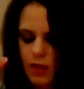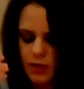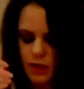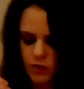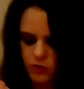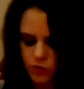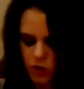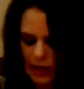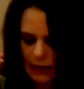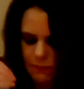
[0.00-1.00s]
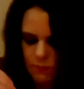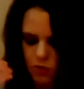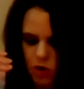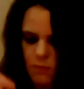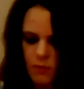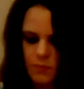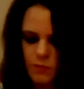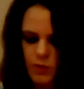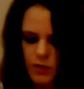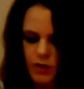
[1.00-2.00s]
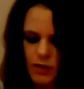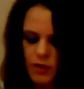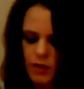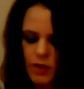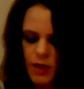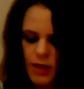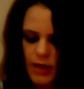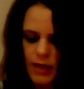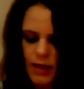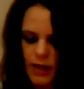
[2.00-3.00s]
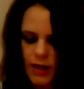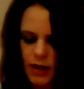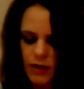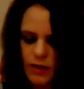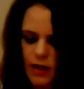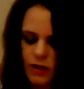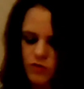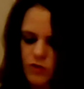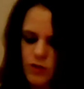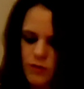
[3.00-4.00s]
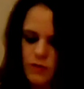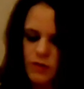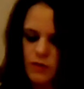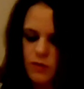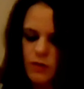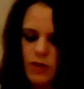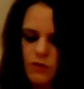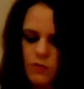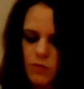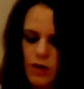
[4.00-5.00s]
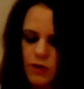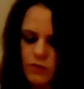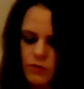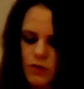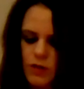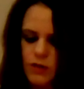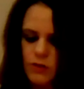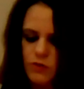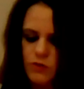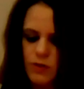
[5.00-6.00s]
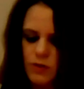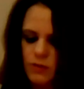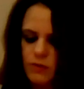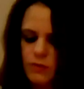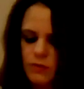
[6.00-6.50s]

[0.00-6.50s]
And then you start having problems with it. And actually, it's going to go the other way so that I can do it.